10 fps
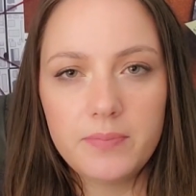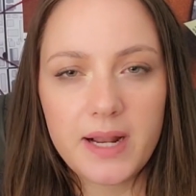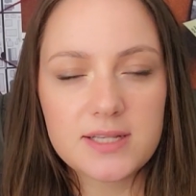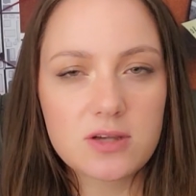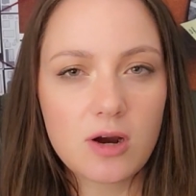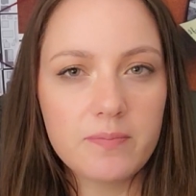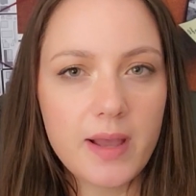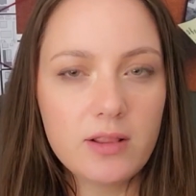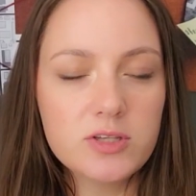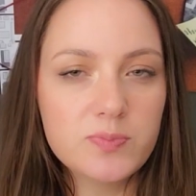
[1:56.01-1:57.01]
But as
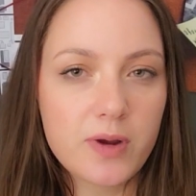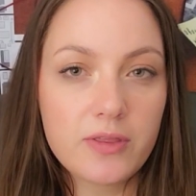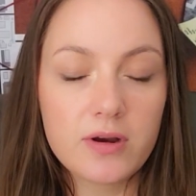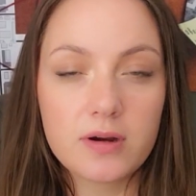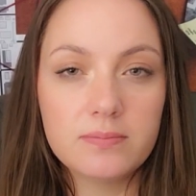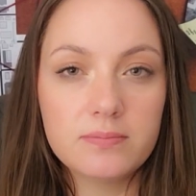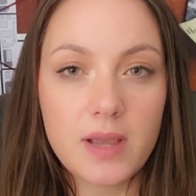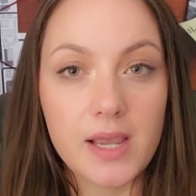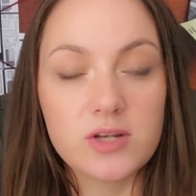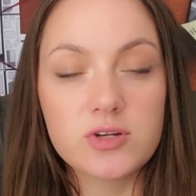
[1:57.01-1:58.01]
Carmelo's brother
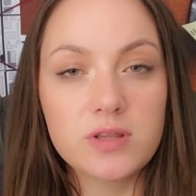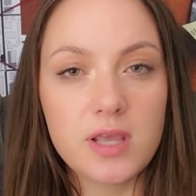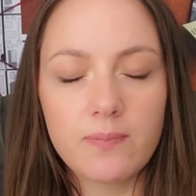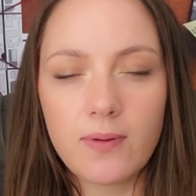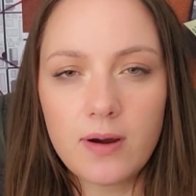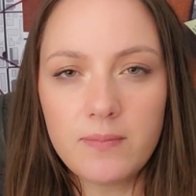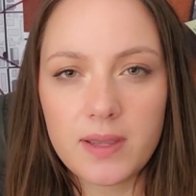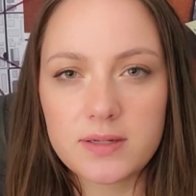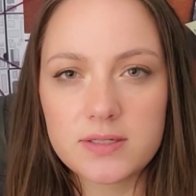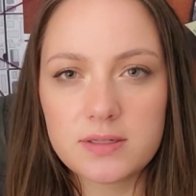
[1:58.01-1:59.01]
entered the
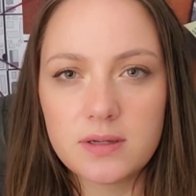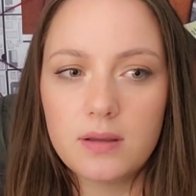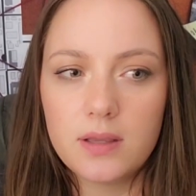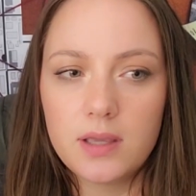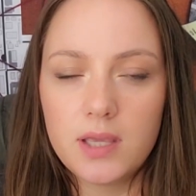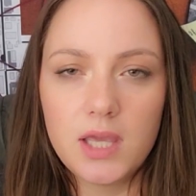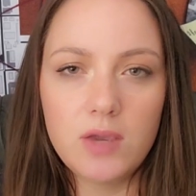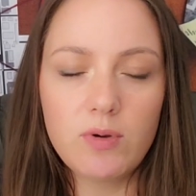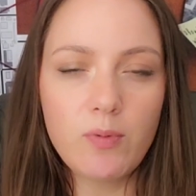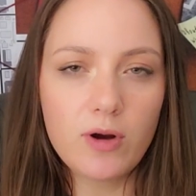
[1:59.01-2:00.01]
apartment,
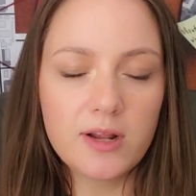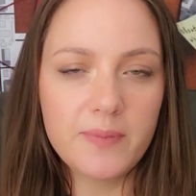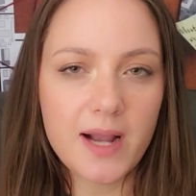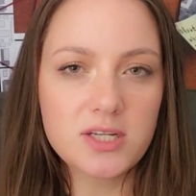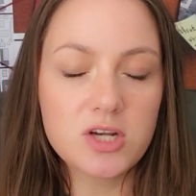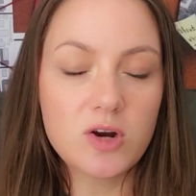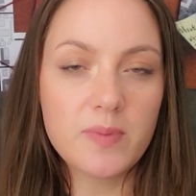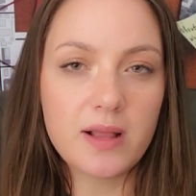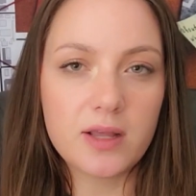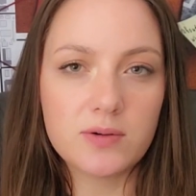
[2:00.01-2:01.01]
he reported back to
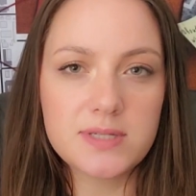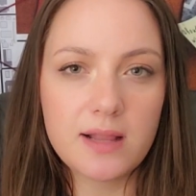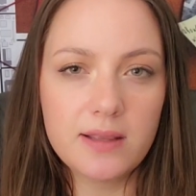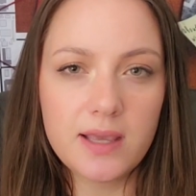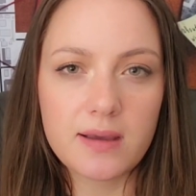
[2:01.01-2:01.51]
Carmelo telling